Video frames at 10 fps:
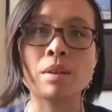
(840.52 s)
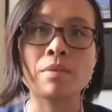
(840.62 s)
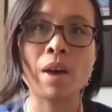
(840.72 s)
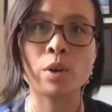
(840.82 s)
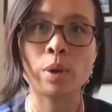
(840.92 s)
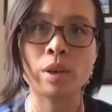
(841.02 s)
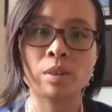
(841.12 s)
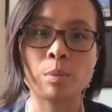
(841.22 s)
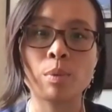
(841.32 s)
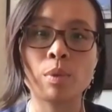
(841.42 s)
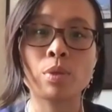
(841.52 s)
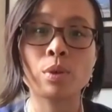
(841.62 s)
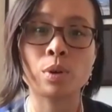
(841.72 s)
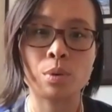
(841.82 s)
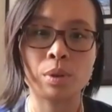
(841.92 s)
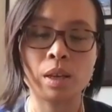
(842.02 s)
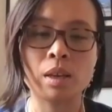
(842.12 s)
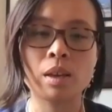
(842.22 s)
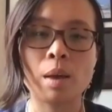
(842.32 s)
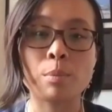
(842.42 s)
evaluate them
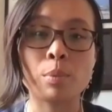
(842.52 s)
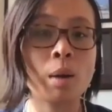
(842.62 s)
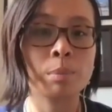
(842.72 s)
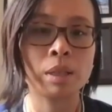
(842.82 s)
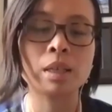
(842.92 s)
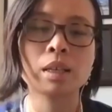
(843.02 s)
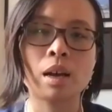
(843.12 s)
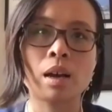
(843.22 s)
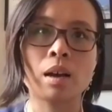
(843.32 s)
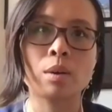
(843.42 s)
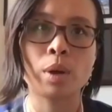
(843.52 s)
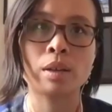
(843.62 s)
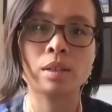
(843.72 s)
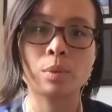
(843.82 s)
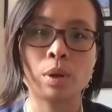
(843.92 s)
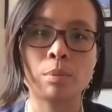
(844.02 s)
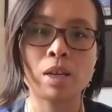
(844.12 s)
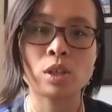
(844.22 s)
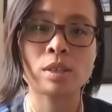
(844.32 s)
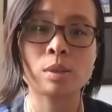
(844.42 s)
thoroughly and promptly when
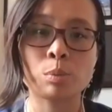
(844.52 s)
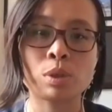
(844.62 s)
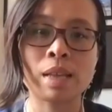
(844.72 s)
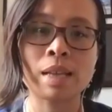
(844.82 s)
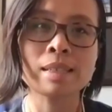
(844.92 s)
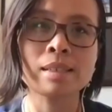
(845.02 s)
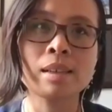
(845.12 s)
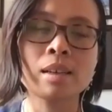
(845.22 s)
patients present.